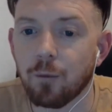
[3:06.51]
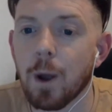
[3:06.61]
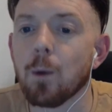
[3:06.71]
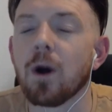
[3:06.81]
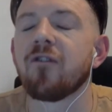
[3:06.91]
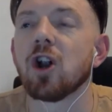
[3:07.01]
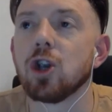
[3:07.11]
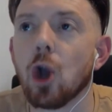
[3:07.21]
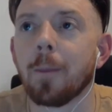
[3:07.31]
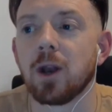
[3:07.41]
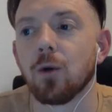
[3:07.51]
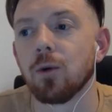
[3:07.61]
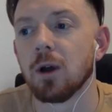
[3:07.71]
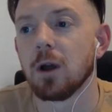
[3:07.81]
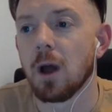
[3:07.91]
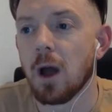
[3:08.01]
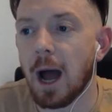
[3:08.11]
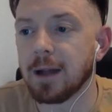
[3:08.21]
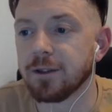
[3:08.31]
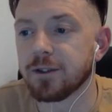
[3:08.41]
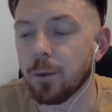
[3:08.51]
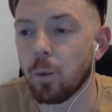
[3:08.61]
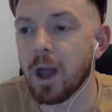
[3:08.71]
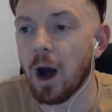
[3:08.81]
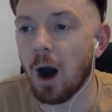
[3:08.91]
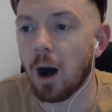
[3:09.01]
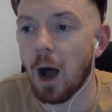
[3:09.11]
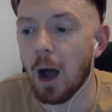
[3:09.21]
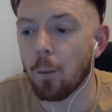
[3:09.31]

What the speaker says: We were phenomenal, and we are